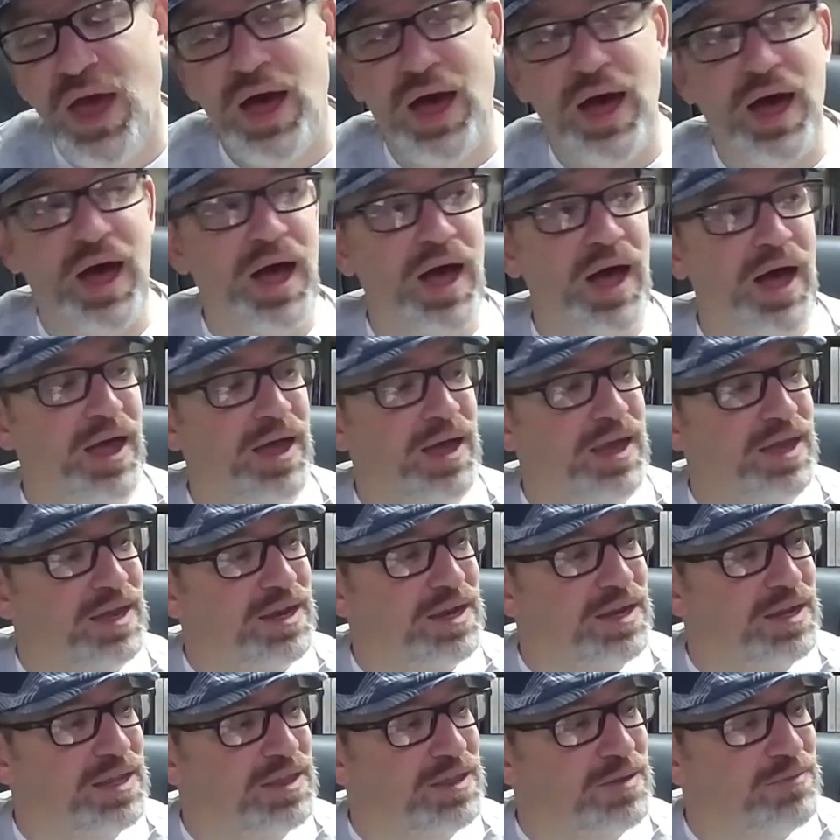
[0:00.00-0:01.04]

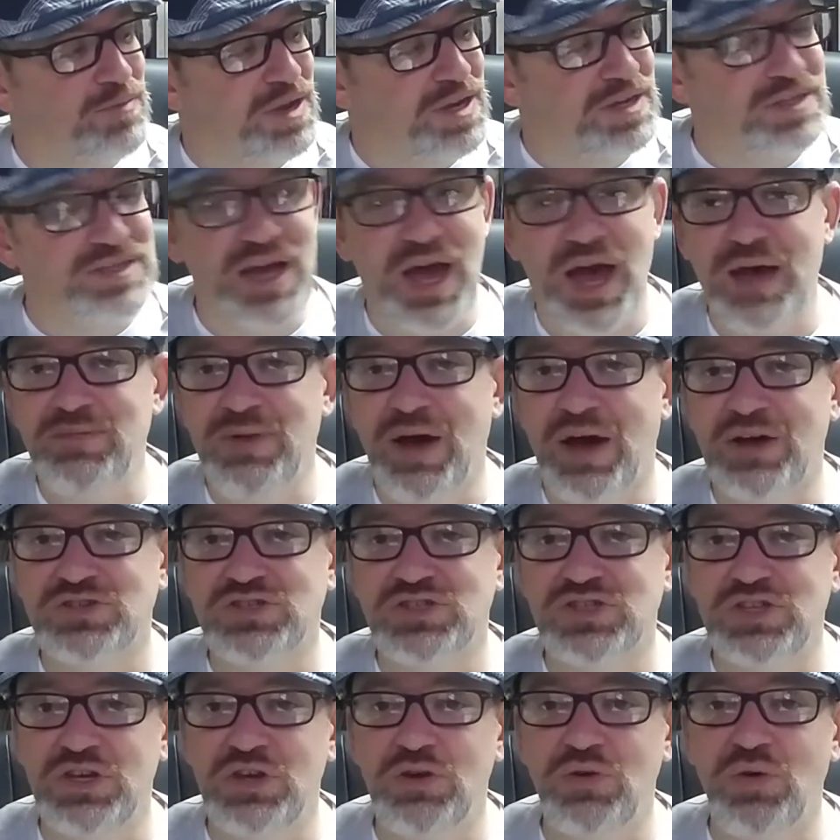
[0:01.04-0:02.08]
And in the meantime, I'll
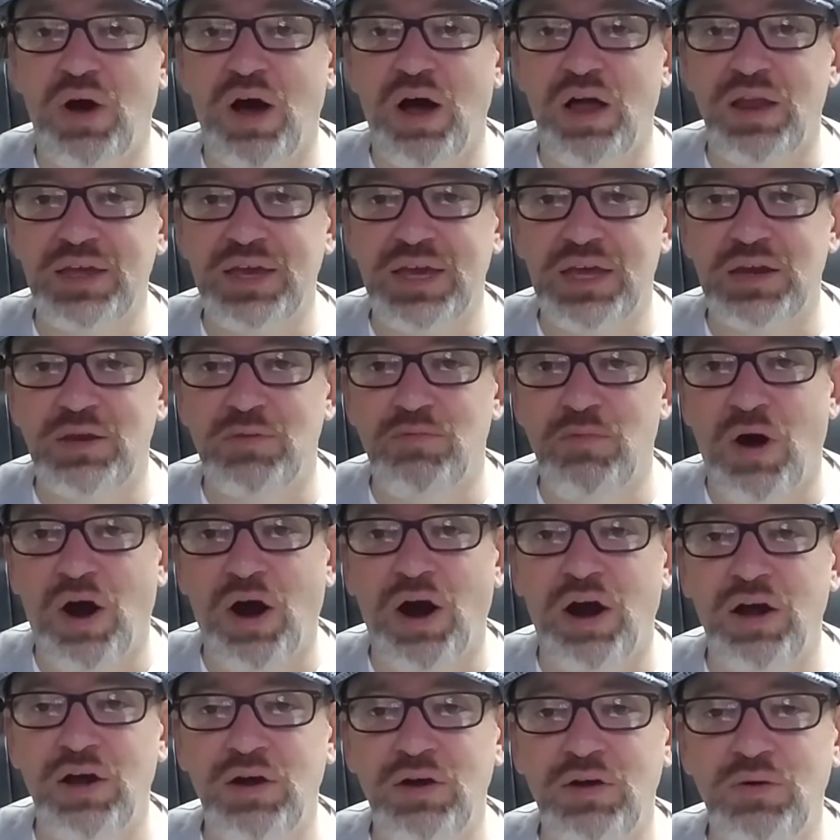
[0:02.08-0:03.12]
see you all again
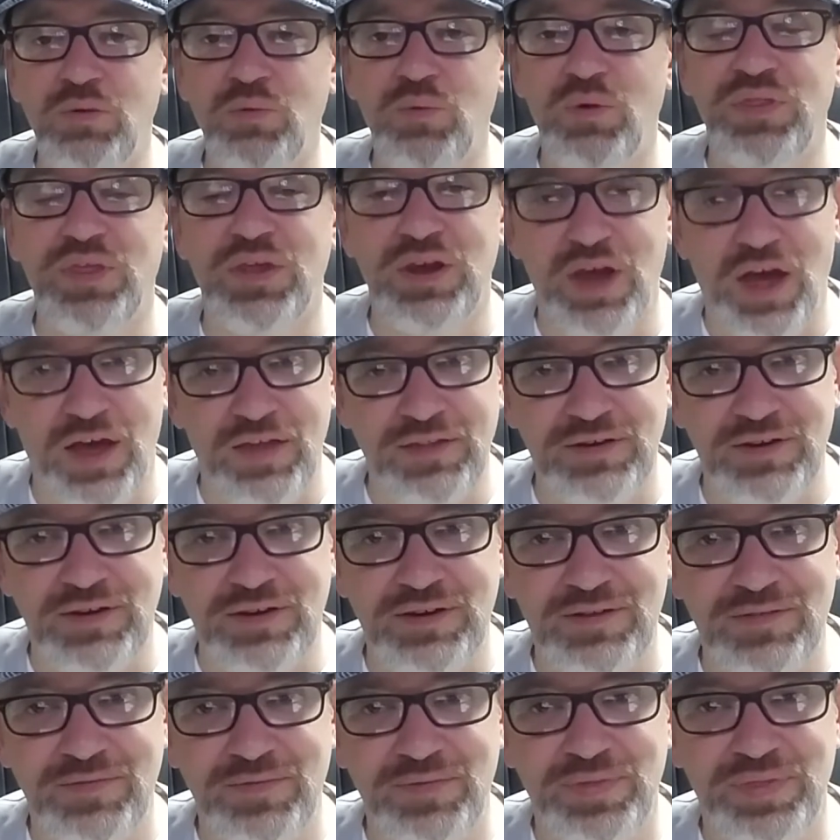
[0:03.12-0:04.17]
tomorrow with
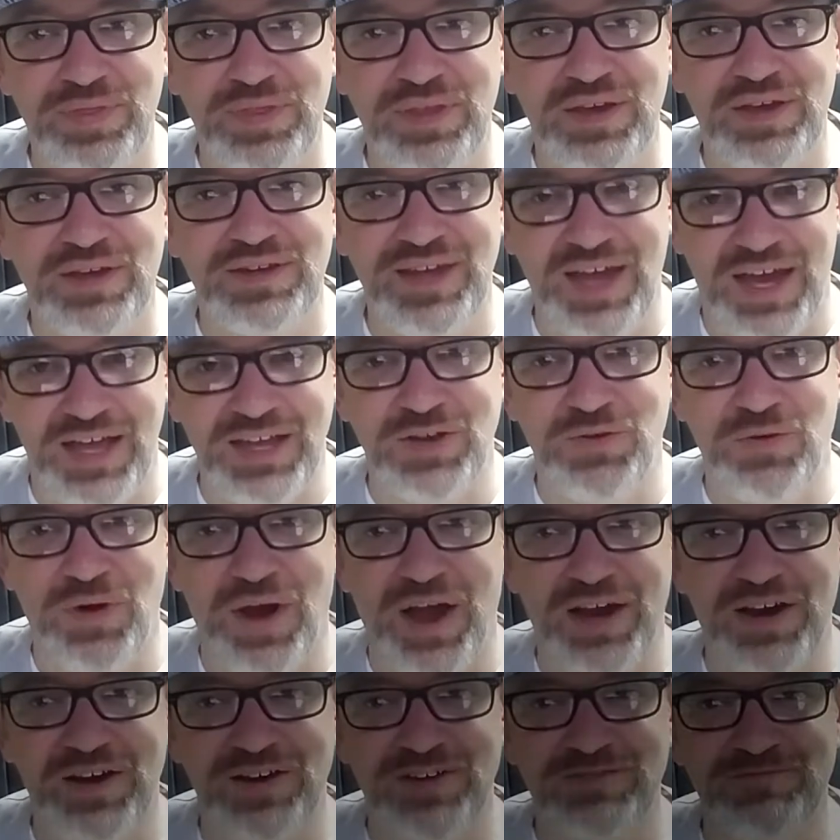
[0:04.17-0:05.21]
another daily
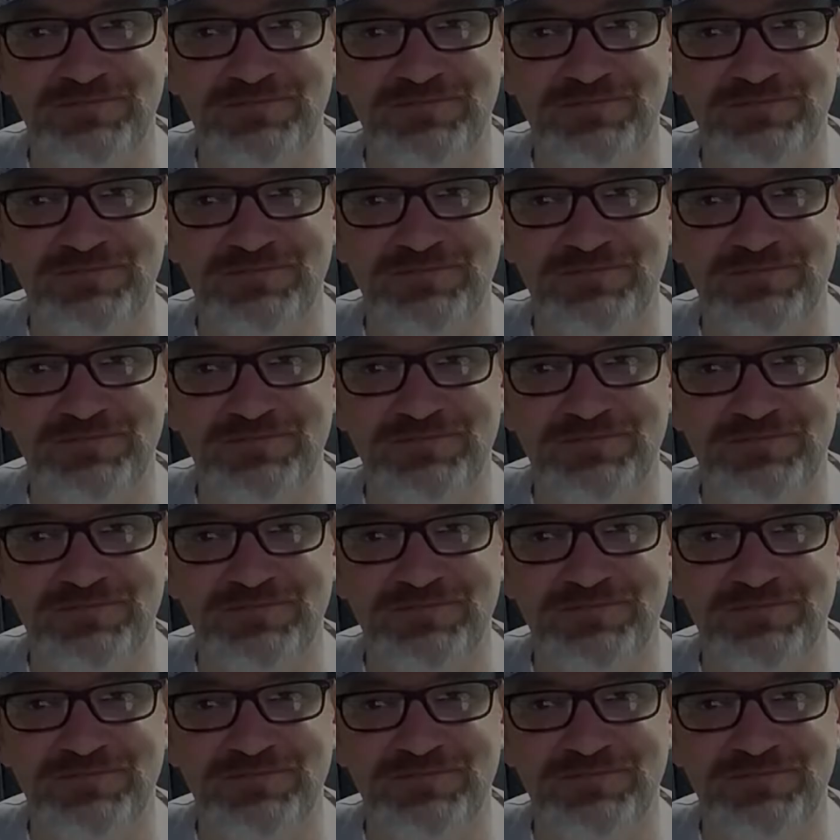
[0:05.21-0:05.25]
record.